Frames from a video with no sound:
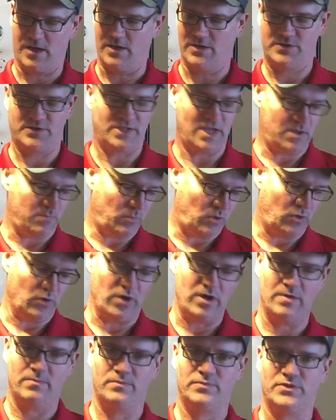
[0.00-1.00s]
Same
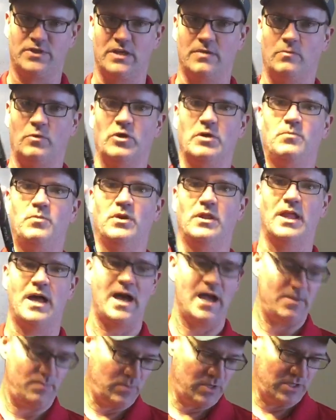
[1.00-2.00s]
grip
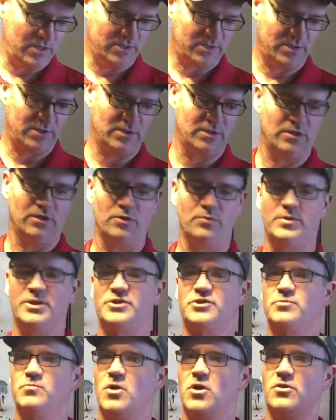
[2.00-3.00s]
alignment, a little bit
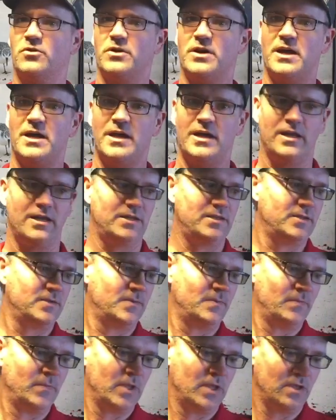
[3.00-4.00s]
smaller head.
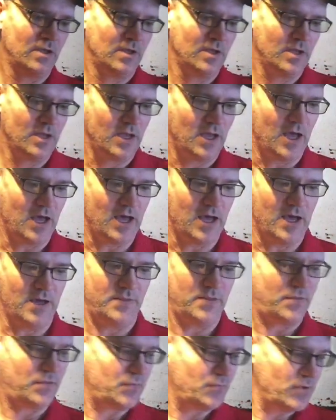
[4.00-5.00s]

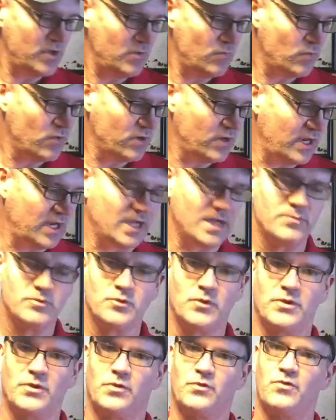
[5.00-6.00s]
The 3-wood, it comes
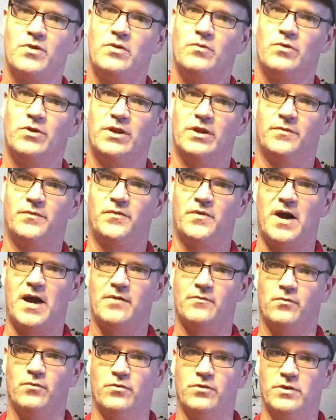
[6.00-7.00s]
with a 3-wood and a
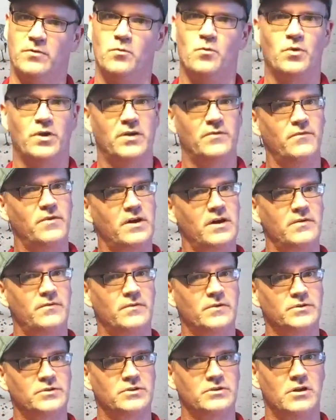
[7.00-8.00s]
5-wood. When I very
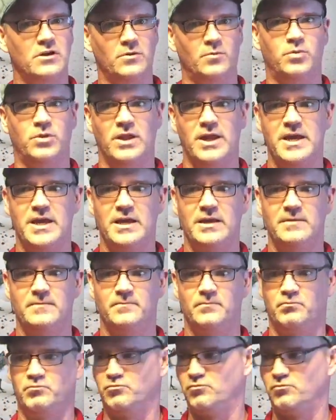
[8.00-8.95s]
first started playing,